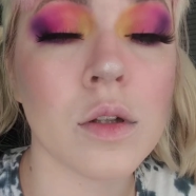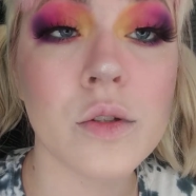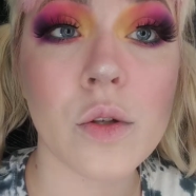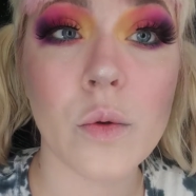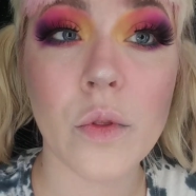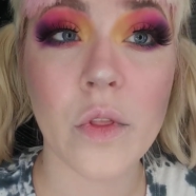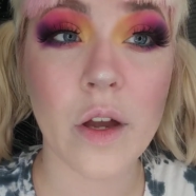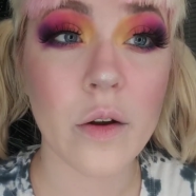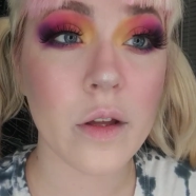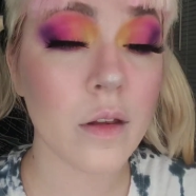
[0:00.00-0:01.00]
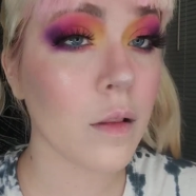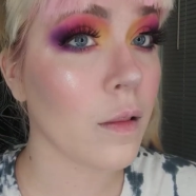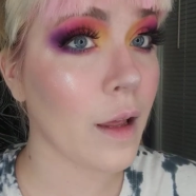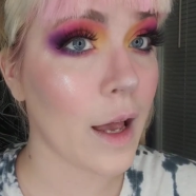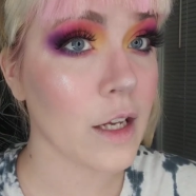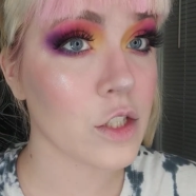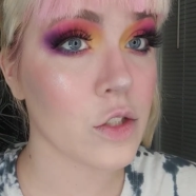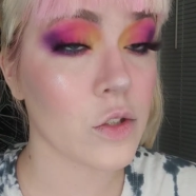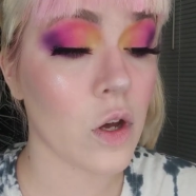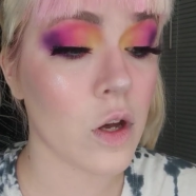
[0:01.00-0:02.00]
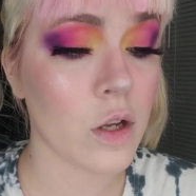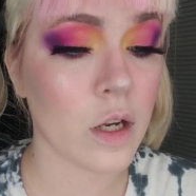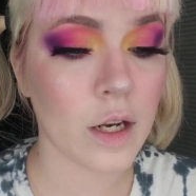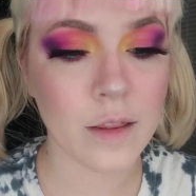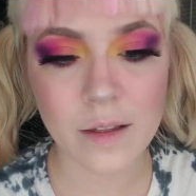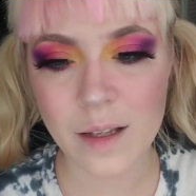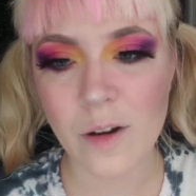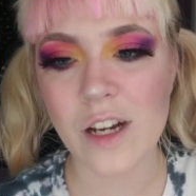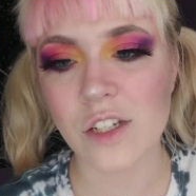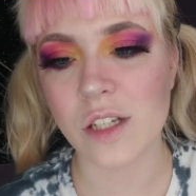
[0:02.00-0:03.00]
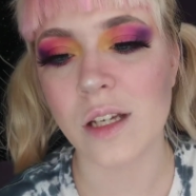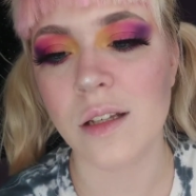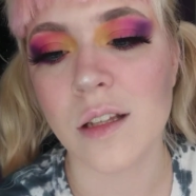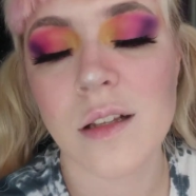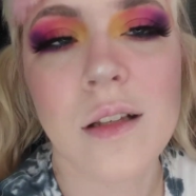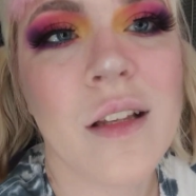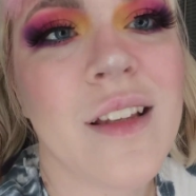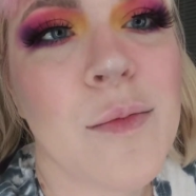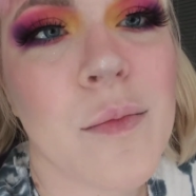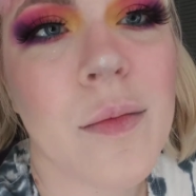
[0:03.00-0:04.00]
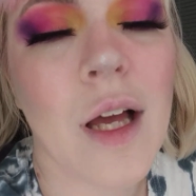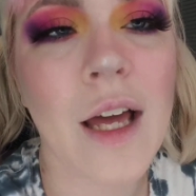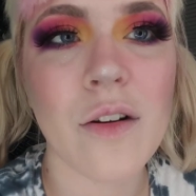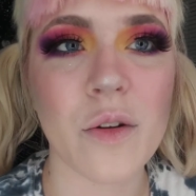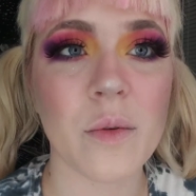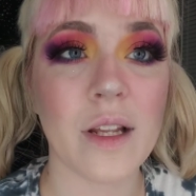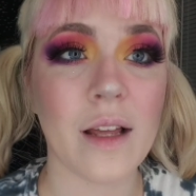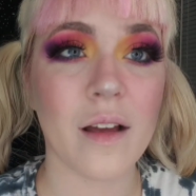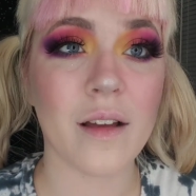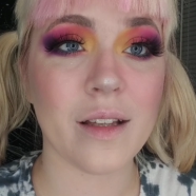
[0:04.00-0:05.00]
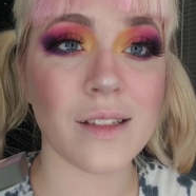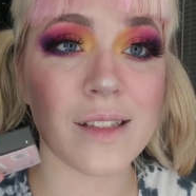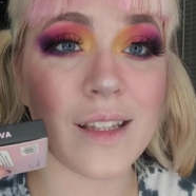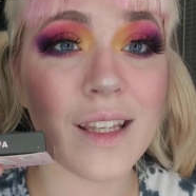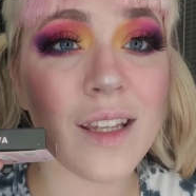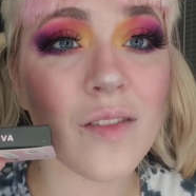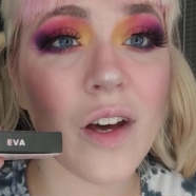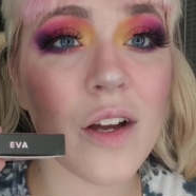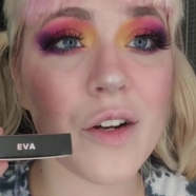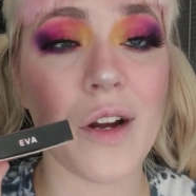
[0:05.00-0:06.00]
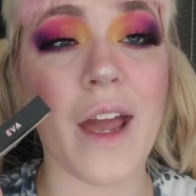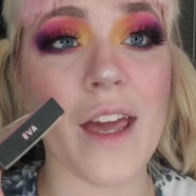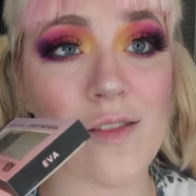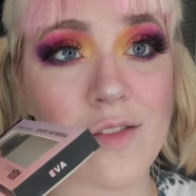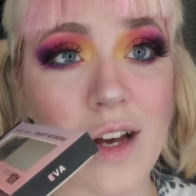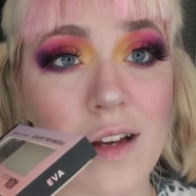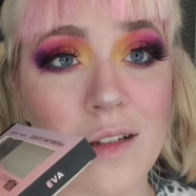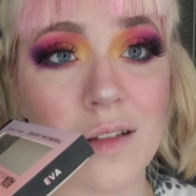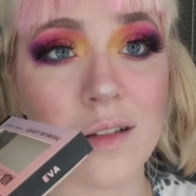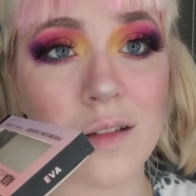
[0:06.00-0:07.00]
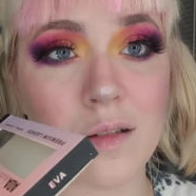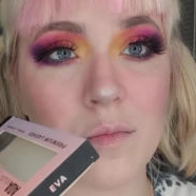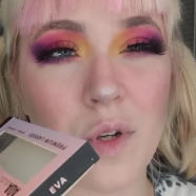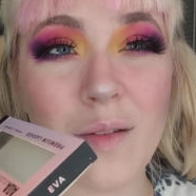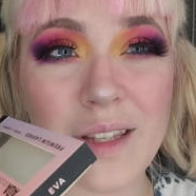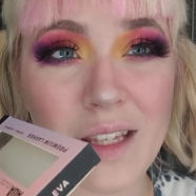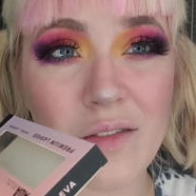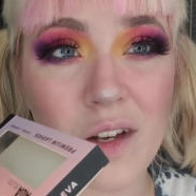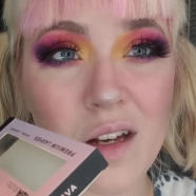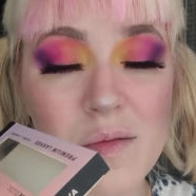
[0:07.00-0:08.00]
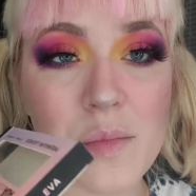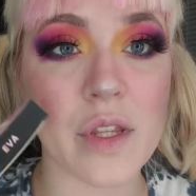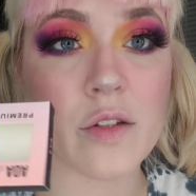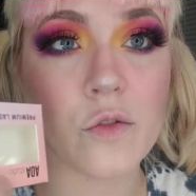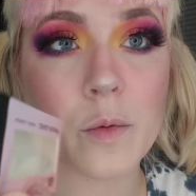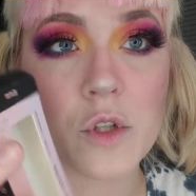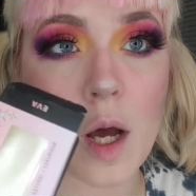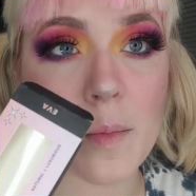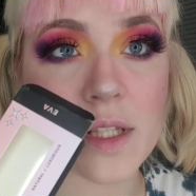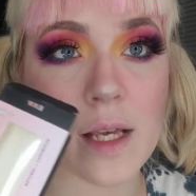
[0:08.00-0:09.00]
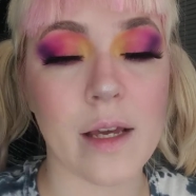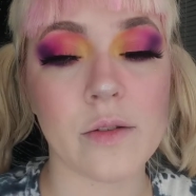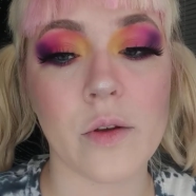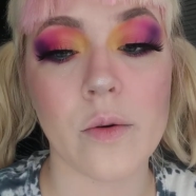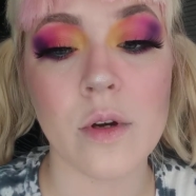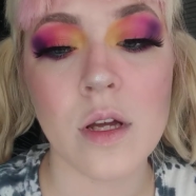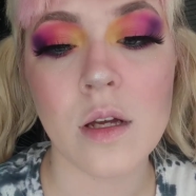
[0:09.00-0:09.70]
So, there are the lashes on, and I think they were actually, I don't know, it's Eva or Ava? Probably Eva, but these are from Shopmissa, so